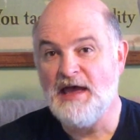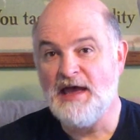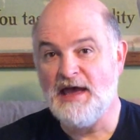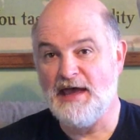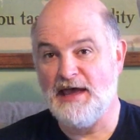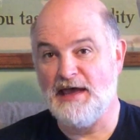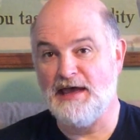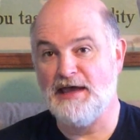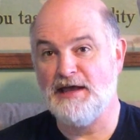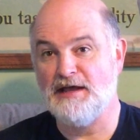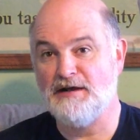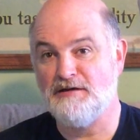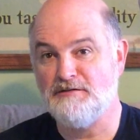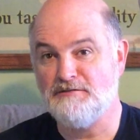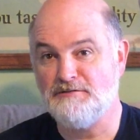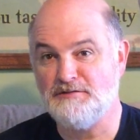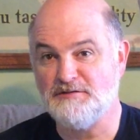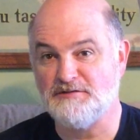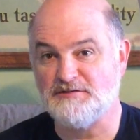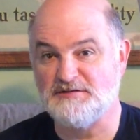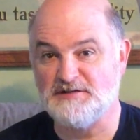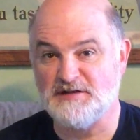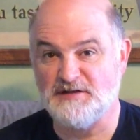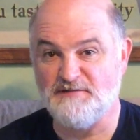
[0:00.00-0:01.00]
And
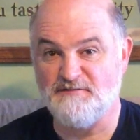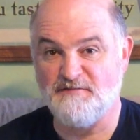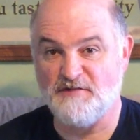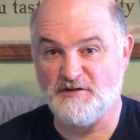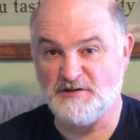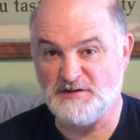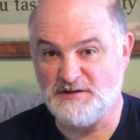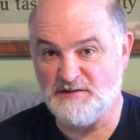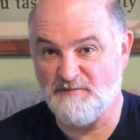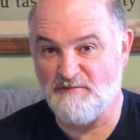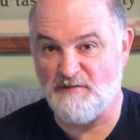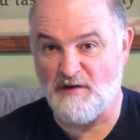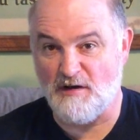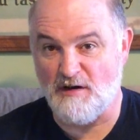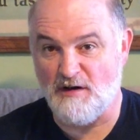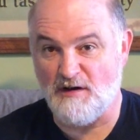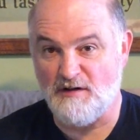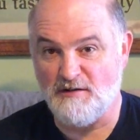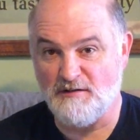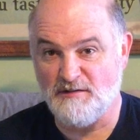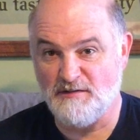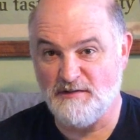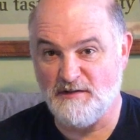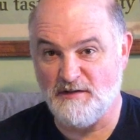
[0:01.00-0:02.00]
you'll see, first of
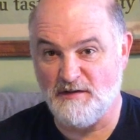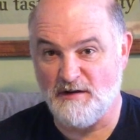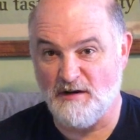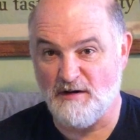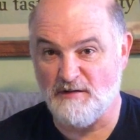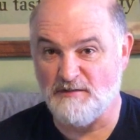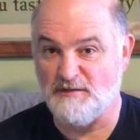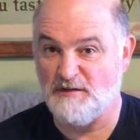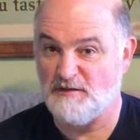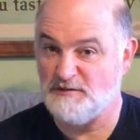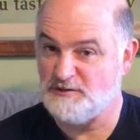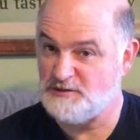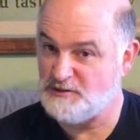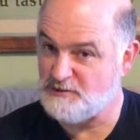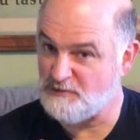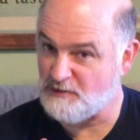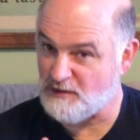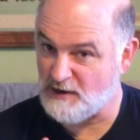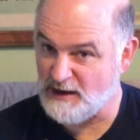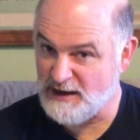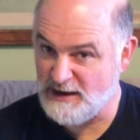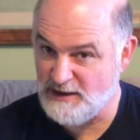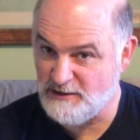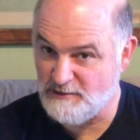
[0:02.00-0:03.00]
all, there are those who
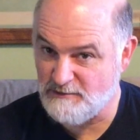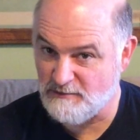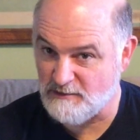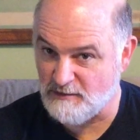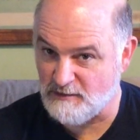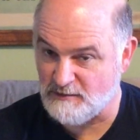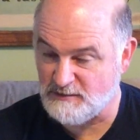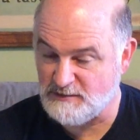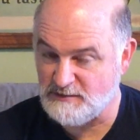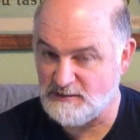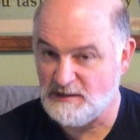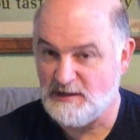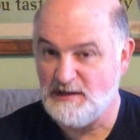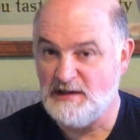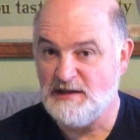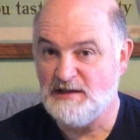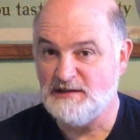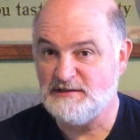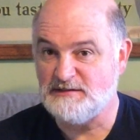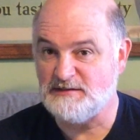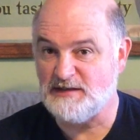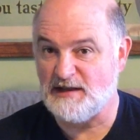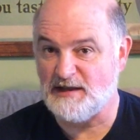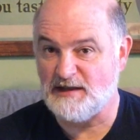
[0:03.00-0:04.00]
are hinderers.
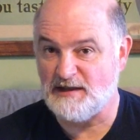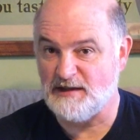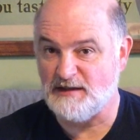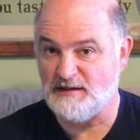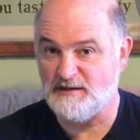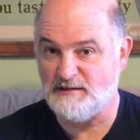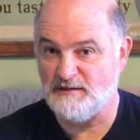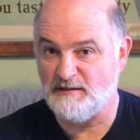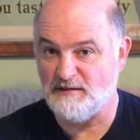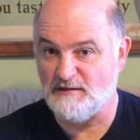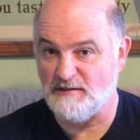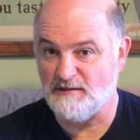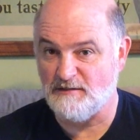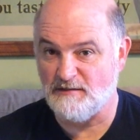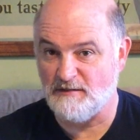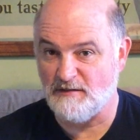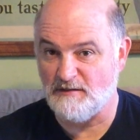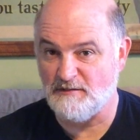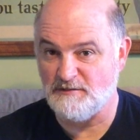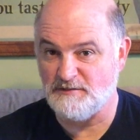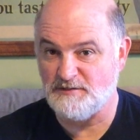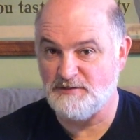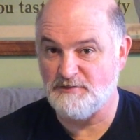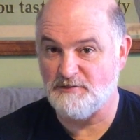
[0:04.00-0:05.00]
Second, there are
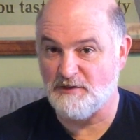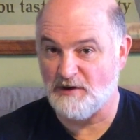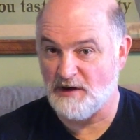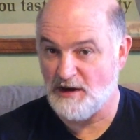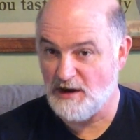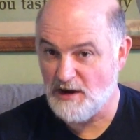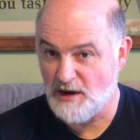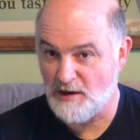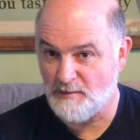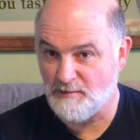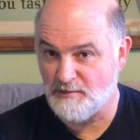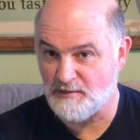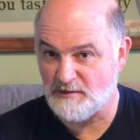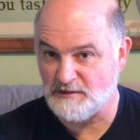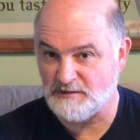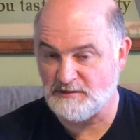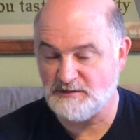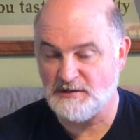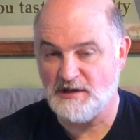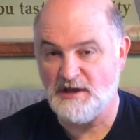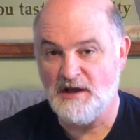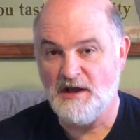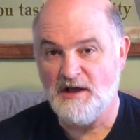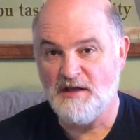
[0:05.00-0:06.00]
those who are
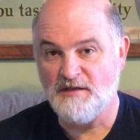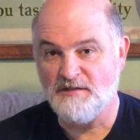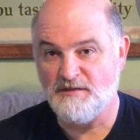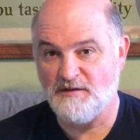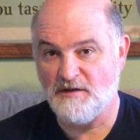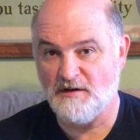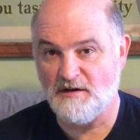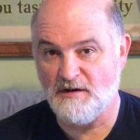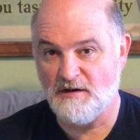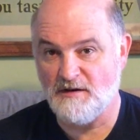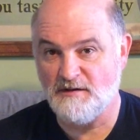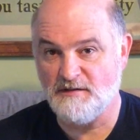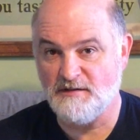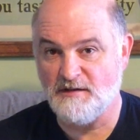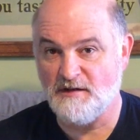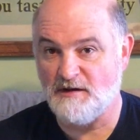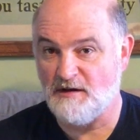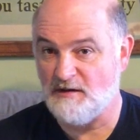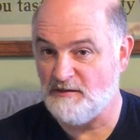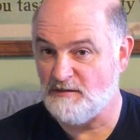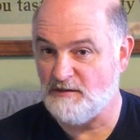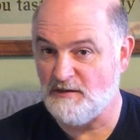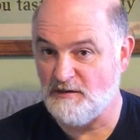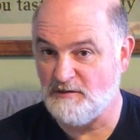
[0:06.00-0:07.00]
helpers. Third,
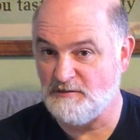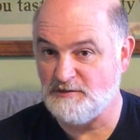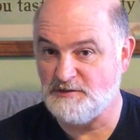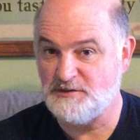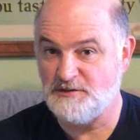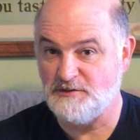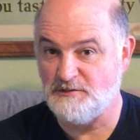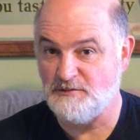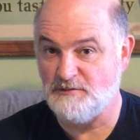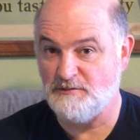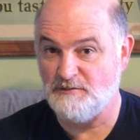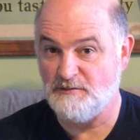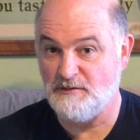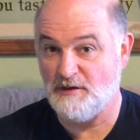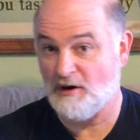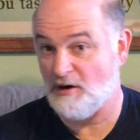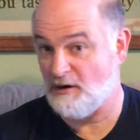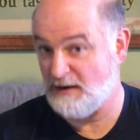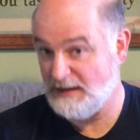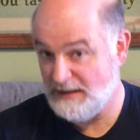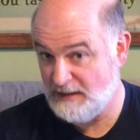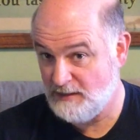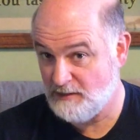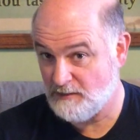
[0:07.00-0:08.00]
there are those who are
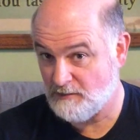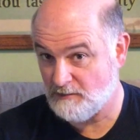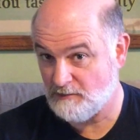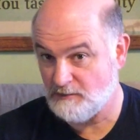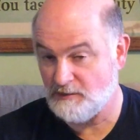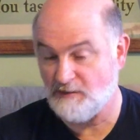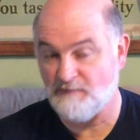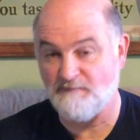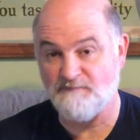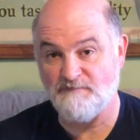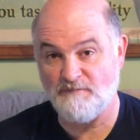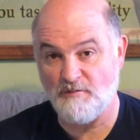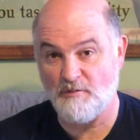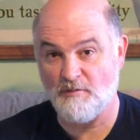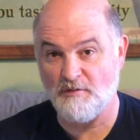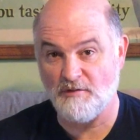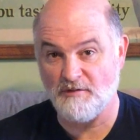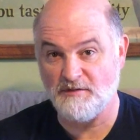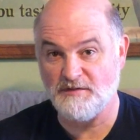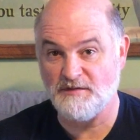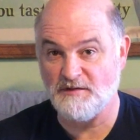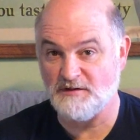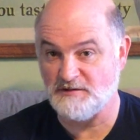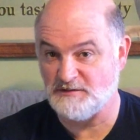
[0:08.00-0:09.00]
healed. And
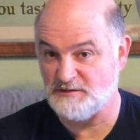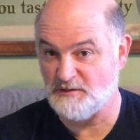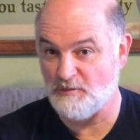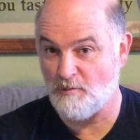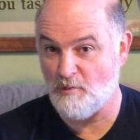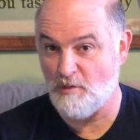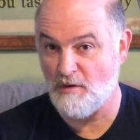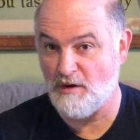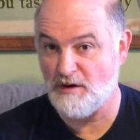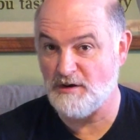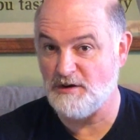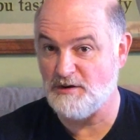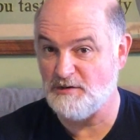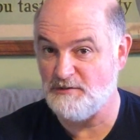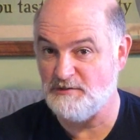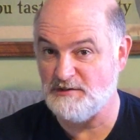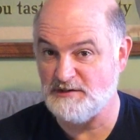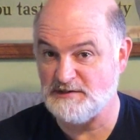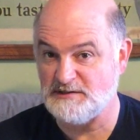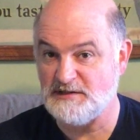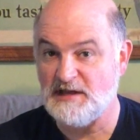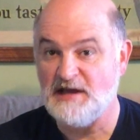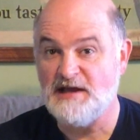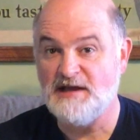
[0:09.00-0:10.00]
fourth, there's the one who
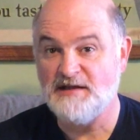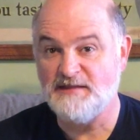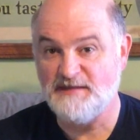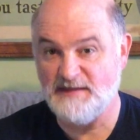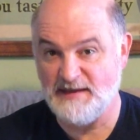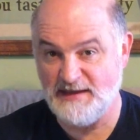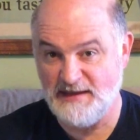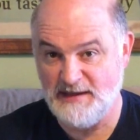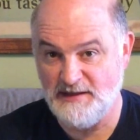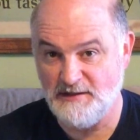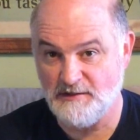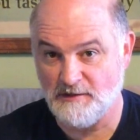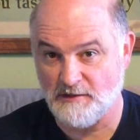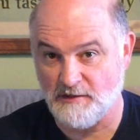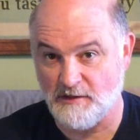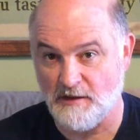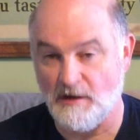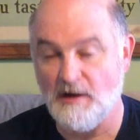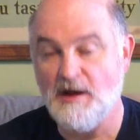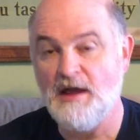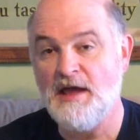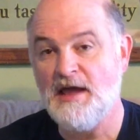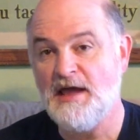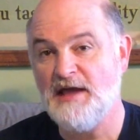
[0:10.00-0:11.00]
is the healer.
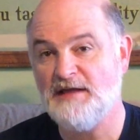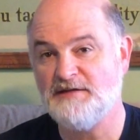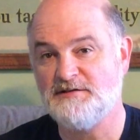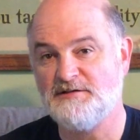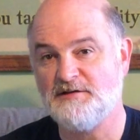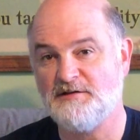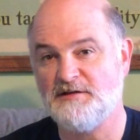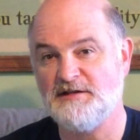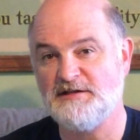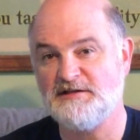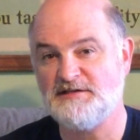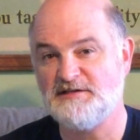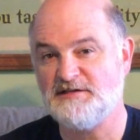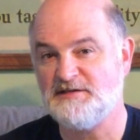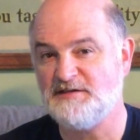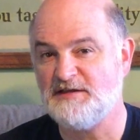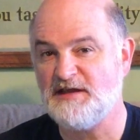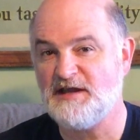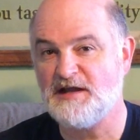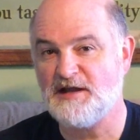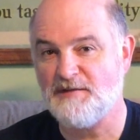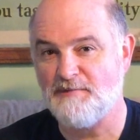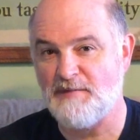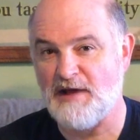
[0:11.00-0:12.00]
And so let's
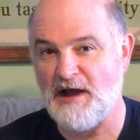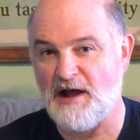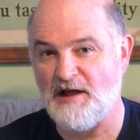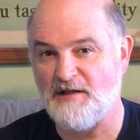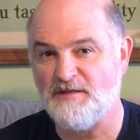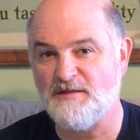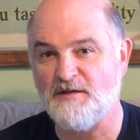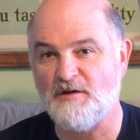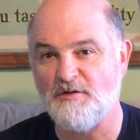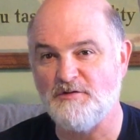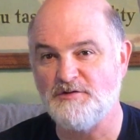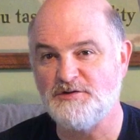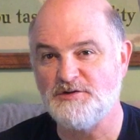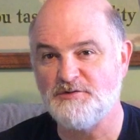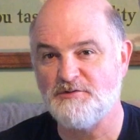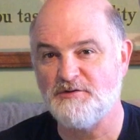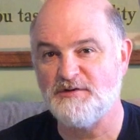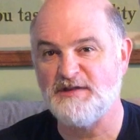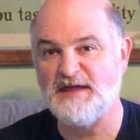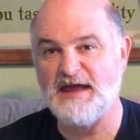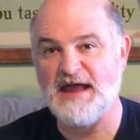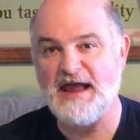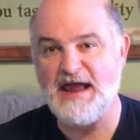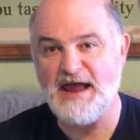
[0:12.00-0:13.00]
think about those who are
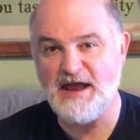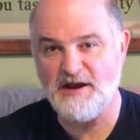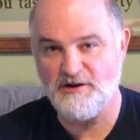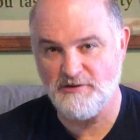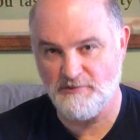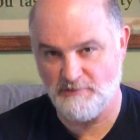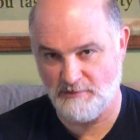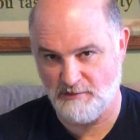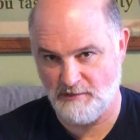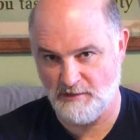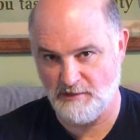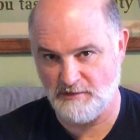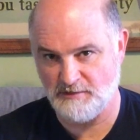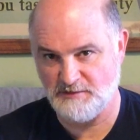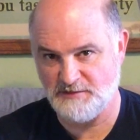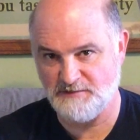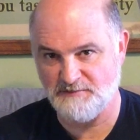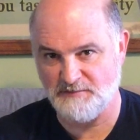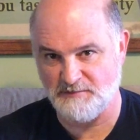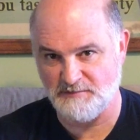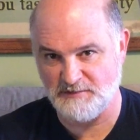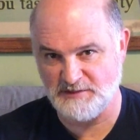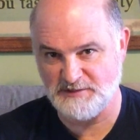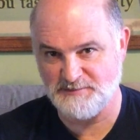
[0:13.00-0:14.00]
the hinderers
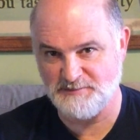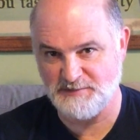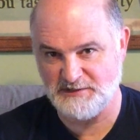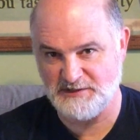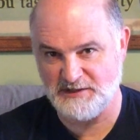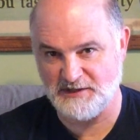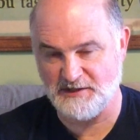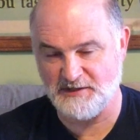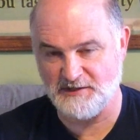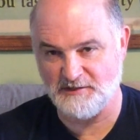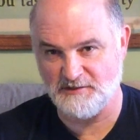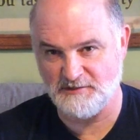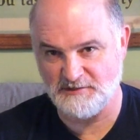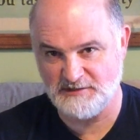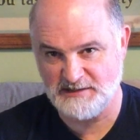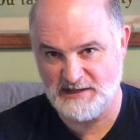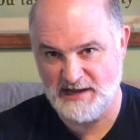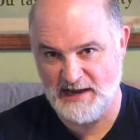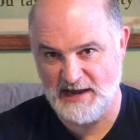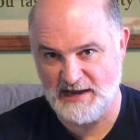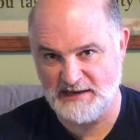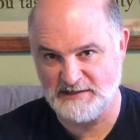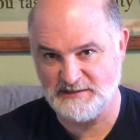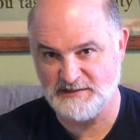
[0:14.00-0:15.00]
from this particular
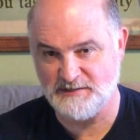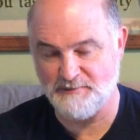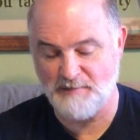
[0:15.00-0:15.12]
text.